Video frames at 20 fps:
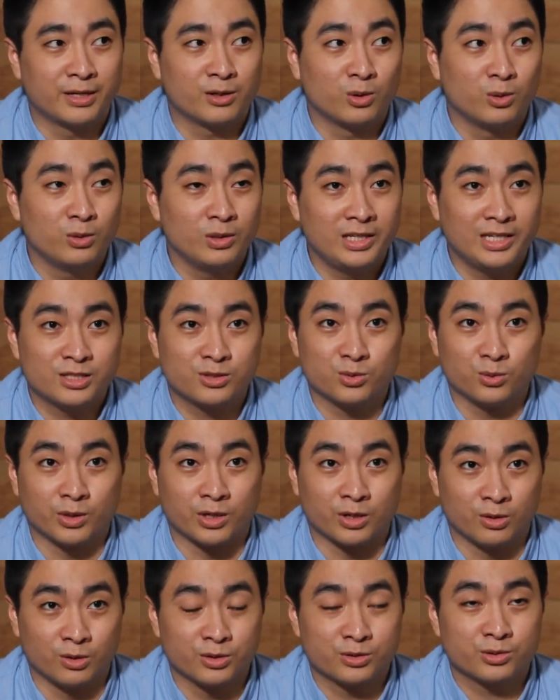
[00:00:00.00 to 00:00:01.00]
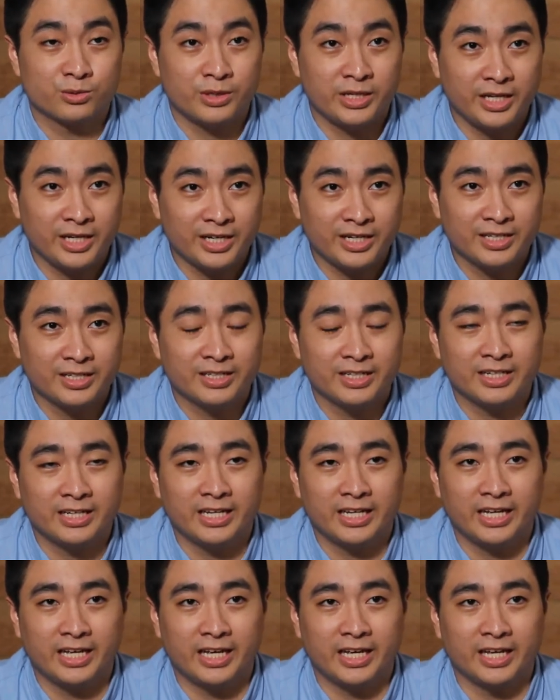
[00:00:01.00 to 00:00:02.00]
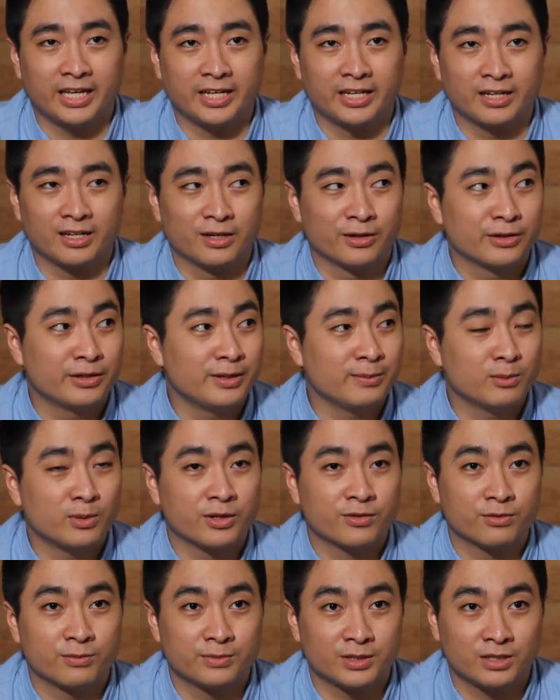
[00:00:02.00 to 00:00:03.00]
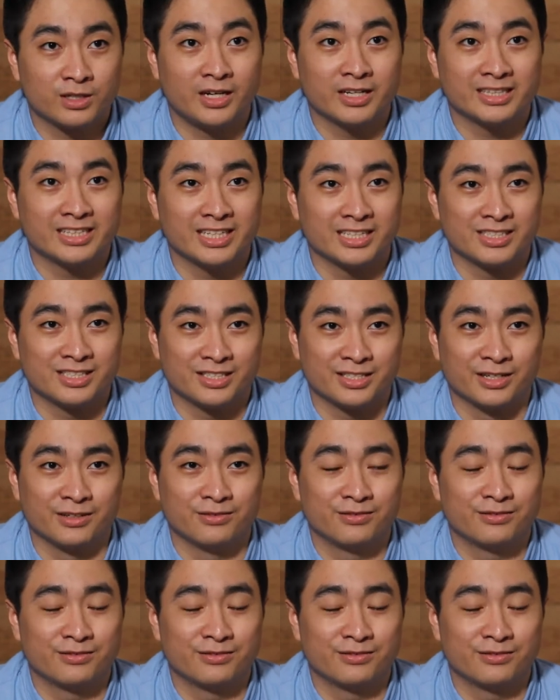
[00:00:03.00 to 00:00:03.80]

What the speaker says: my colleagues who are also here, and learning more from the contest